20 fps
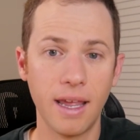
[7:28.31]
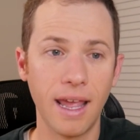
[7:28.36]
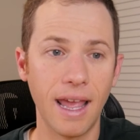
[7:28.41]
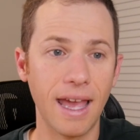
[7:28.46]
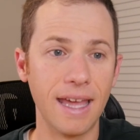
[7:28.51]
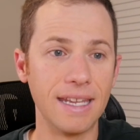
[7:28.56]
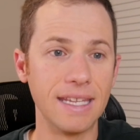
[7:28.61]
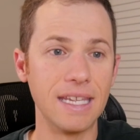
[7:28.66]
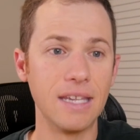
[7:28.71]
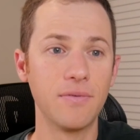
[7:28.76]

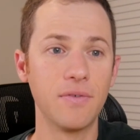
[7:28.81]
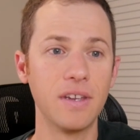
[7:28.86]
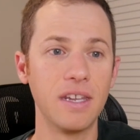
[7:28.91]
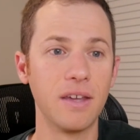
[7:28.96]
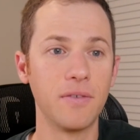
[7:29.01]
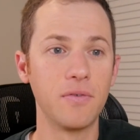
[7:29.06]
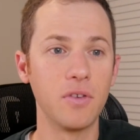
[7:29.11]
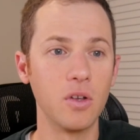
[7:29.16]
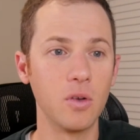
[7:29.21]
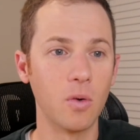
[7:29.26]
And even
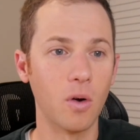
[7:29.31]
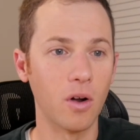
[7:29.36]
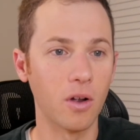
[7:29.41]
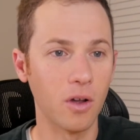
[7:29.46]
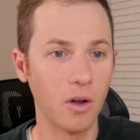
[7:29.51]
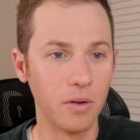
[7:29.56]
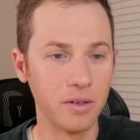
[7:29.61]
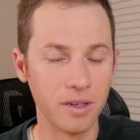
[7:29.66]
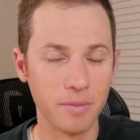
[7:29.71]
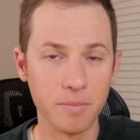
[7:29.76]
if you are
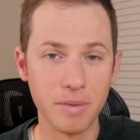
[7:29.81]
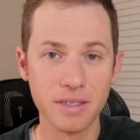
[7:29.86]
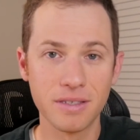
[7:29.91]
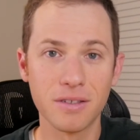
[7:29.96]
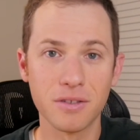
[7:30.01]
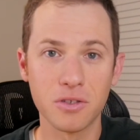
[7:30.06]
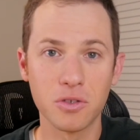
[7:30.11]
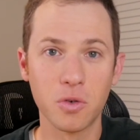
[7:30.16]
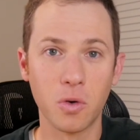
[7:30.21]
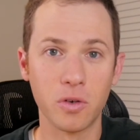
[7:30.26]
going to
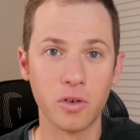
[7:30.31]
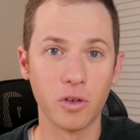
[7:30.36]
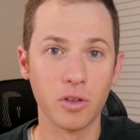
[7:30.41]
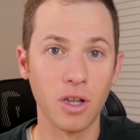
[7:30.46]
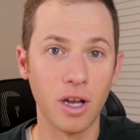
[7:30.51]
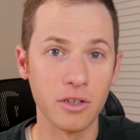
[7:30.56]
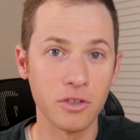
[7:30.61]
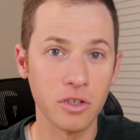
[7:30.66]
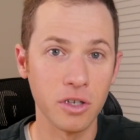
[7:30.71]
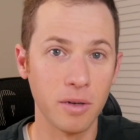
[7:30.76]
business school and you're
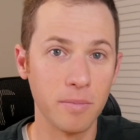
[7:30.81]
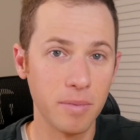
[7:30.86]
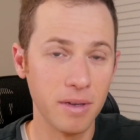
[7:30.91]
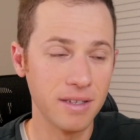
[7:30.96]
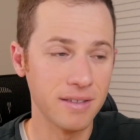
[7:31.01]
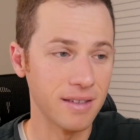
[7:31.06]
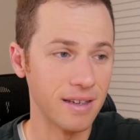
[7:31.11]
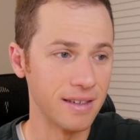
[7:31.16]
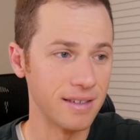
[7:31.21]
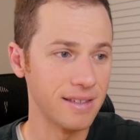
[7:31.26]
launching a
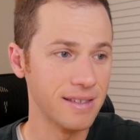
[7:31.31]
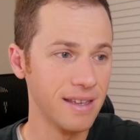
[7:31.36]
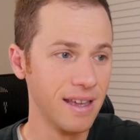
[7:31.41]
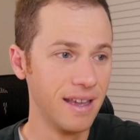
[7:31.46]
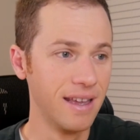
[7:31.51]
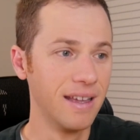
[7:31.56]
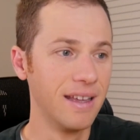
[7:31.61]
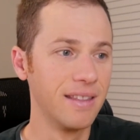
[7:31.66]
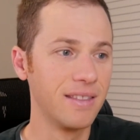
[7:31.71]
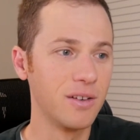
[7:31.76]
business,
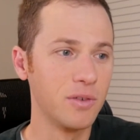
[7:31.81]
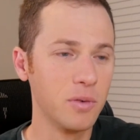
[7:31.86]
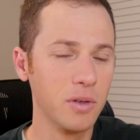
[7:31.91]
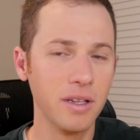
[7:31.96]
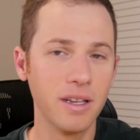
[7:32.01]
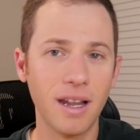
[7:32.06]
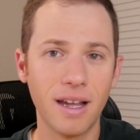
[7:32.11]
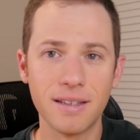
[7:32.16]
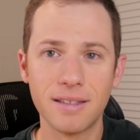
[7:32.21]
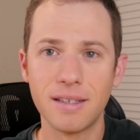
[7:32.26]
they're
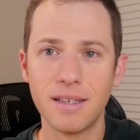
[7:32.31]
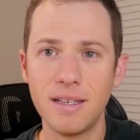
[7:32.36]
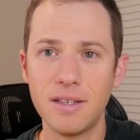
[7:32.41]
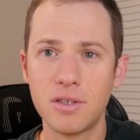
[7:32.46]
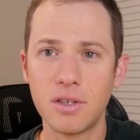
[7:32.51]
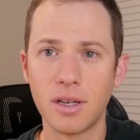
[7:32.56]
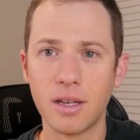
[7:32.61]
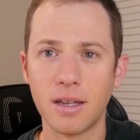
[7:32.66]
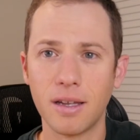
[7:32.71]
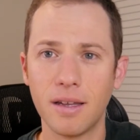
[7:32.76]
really not
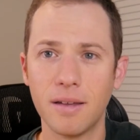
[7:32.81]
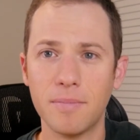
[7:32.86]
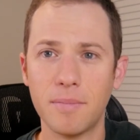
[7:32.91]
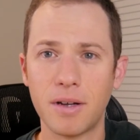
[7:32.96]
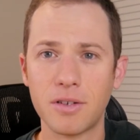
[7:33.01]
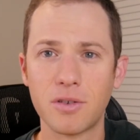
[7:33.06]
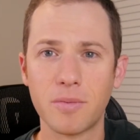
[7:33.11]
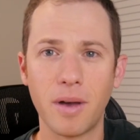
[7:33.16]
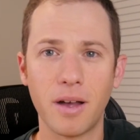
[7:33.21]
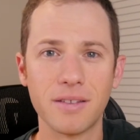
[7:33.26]
teaching
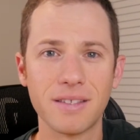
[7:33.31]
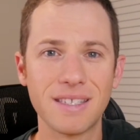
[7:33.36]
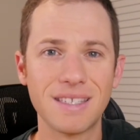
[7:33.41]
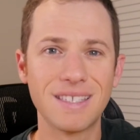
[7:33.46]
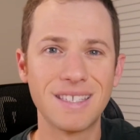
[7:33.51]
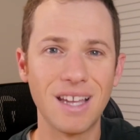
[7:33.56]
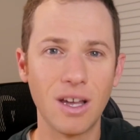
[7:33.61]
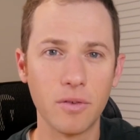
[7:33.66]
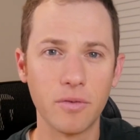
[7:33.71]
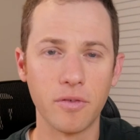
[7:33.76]
much about
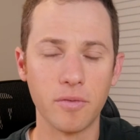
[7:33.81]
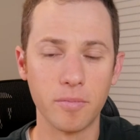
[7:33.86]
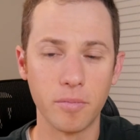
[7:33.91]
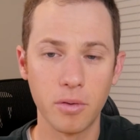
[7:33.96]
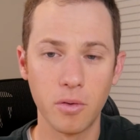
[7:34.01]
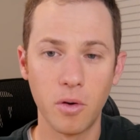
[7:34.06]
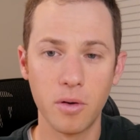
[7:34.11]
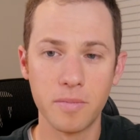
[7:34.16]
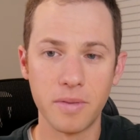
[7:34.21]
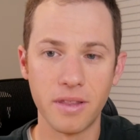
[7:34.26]

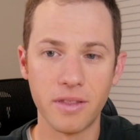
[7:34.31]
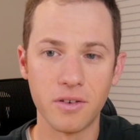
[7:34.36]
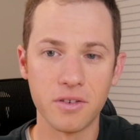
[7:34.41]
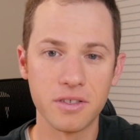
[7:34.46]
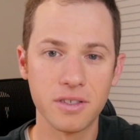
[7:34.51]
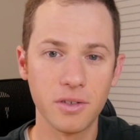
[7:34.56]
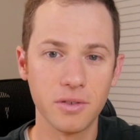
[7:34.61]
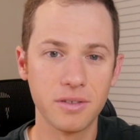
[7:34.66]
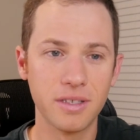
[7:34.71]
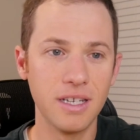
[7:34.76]
self-employment. They're
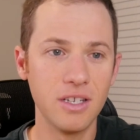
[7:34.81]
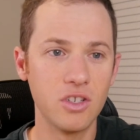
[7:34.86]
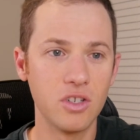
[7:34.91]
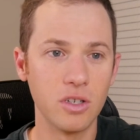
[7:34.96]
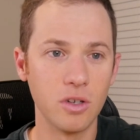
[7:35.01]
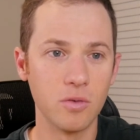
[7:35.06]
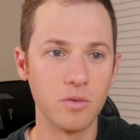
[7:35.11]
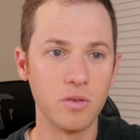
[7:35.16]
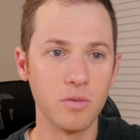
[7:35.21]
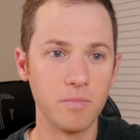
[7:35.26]
still
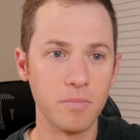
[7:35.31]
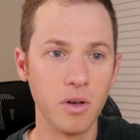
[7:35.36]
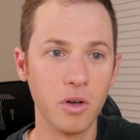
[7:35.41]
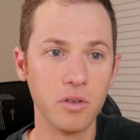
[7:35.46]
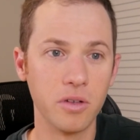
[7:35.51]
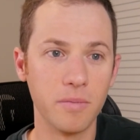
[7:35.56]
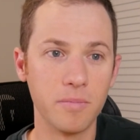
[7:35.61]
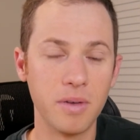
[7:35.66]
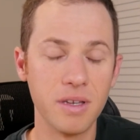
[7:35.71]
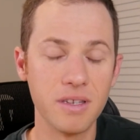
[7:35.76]
teaching you to
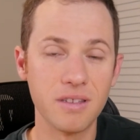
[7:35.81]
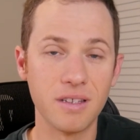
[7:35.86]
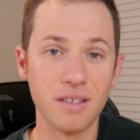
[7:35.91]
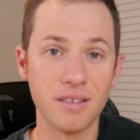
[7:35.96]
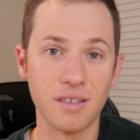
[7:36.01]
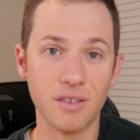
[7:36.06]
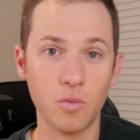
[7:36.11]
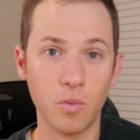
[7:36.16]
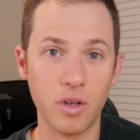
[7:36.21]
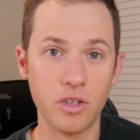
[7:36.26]
build a
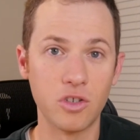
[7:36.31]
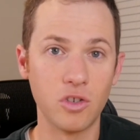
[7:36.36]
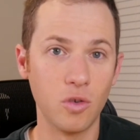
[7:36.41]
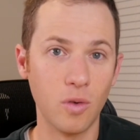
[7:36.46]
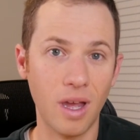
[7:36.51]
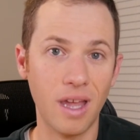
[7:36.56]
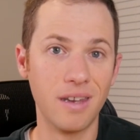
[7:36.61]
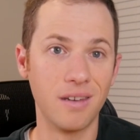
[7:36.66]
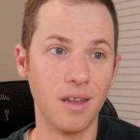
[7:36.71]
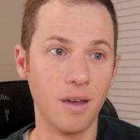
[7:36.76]
business in which
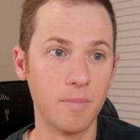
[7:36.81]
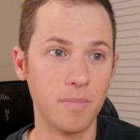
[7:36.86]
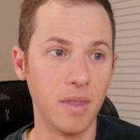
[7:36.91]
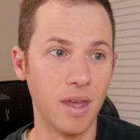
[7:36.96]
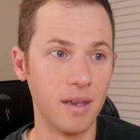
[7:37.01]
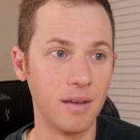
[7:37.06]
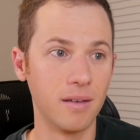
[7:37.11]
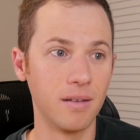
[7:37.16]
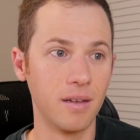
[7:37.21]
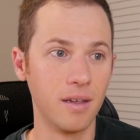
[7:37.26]
you end up
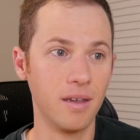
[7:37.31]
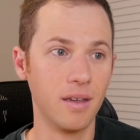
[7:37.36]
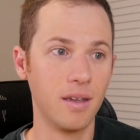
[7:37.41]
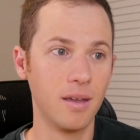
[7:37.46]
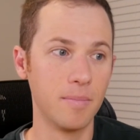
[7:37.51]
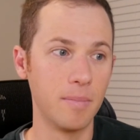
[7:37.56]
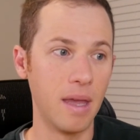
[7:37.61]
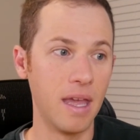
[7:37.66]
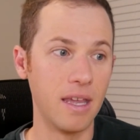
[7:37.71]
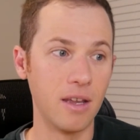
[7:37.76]
then
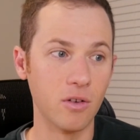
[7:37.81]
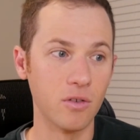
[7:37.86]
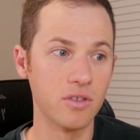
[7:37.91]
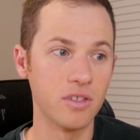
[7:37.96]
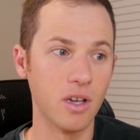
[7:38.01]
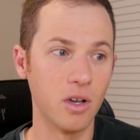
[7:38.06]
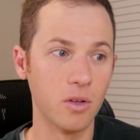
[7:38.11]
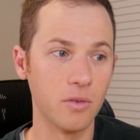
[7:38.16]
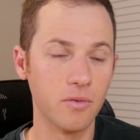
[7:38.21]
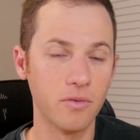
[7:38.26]
paying
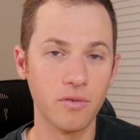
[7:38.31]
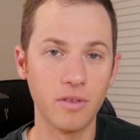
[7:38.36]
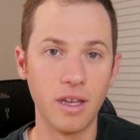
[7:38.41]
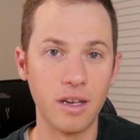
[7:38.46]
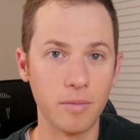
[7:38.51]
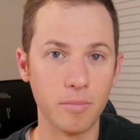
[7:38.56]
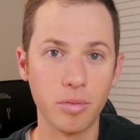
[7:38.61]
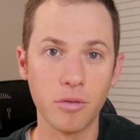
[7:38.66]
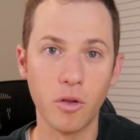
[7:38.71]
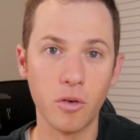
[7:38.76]
yourself
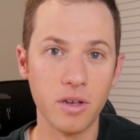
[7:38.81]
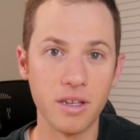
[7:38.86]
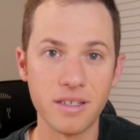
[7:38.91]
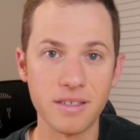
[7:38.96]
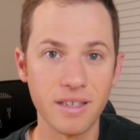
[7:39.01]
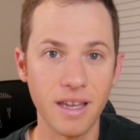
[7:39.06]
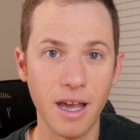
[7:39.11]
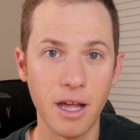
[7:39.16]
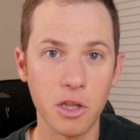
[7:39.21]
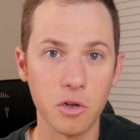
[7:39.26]
an employee
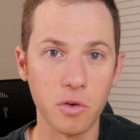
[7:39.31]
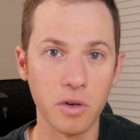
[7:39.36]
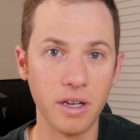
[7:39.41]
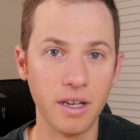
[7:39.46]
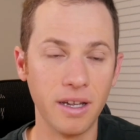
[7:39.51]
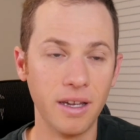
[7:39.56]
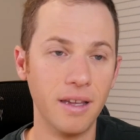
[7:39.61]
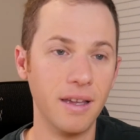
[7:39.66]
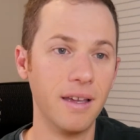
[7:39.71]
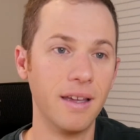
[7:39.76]

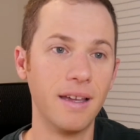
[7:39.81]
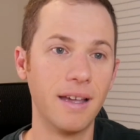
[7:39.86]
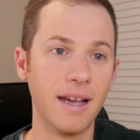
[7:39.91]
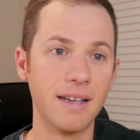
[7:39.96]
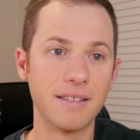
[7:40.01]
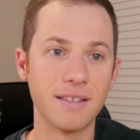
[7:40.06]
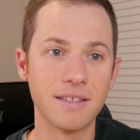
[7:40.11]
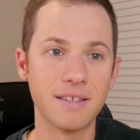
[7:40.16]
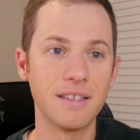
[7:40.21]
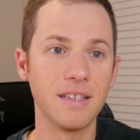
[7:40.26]
salary
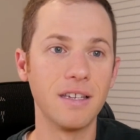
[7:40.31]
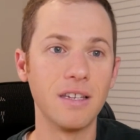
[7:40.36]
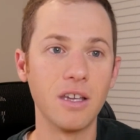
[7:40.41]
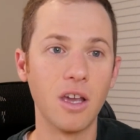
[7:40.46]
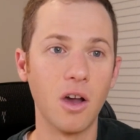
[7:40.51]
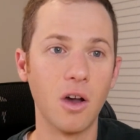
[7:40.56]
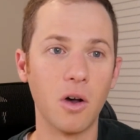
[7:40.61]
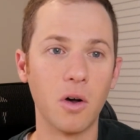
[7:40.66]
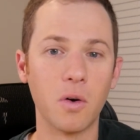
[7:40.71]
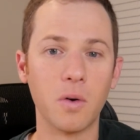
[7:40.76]
as a
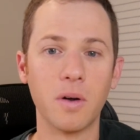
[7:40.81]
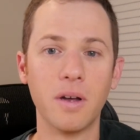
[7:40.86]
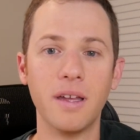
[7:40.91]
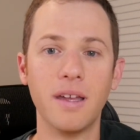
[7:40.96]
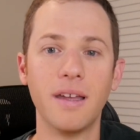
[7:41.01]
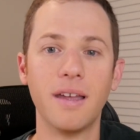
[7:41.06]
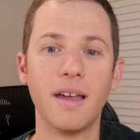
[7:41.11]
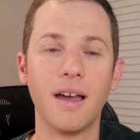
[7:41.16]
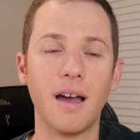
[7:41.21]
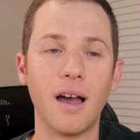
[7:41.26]
CEO.
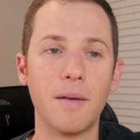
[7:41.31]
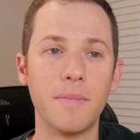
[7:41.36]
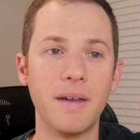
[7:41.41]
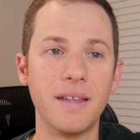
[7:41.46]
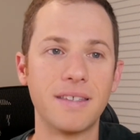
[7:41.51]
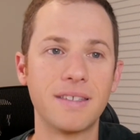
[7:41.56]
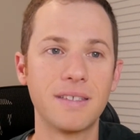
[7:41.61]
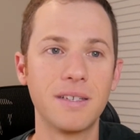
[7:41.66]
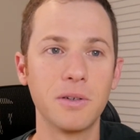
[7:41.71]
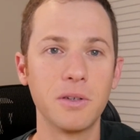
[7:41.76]

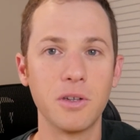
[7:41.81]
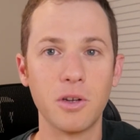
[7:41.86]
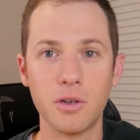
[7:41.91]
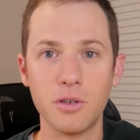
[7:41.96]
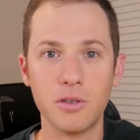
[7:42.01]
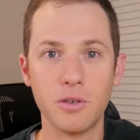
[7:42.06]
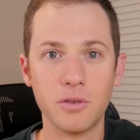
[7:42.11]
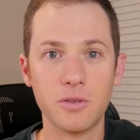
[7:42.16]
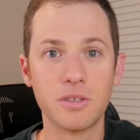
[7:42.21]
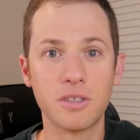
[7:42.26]
It's still
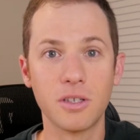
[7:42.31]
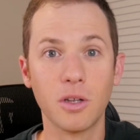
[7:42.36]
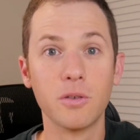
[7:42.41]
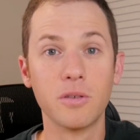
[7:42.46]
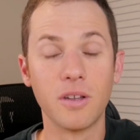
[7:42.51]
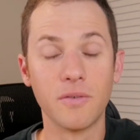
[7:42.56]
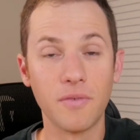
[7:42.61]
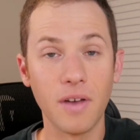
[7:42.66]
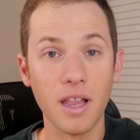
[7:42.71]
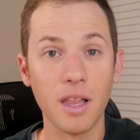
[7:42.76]
you're still
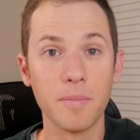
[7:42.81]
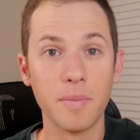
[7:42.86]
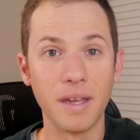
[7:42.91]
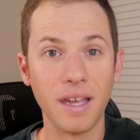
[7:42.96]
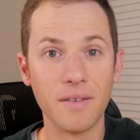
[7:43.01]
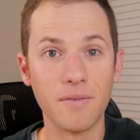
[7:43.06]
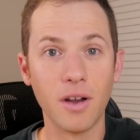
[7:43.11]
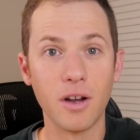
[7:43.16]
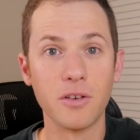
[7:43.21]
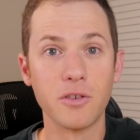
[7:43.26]

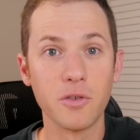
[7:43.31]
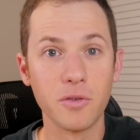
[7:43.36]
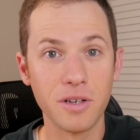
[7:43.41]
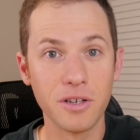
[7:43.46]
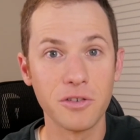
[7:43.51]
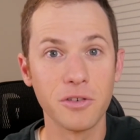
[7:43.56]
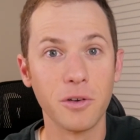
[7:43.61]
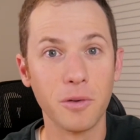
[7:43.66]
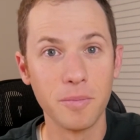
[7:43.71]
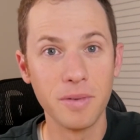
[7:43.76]
developing a very
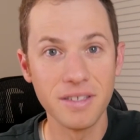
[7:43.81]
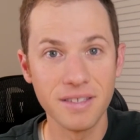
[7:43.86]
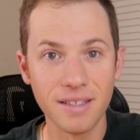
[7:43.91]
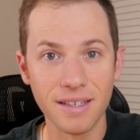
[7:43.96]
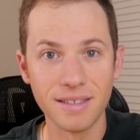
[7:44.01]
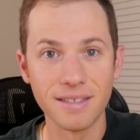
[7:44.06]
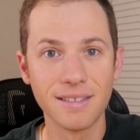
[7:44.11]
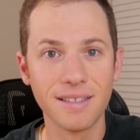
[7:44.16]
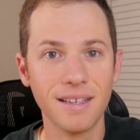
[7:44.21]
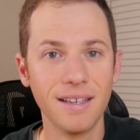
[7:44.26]
traditional
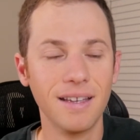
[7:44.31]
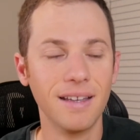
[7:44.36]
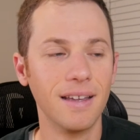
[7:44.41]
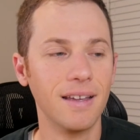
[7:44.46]
business.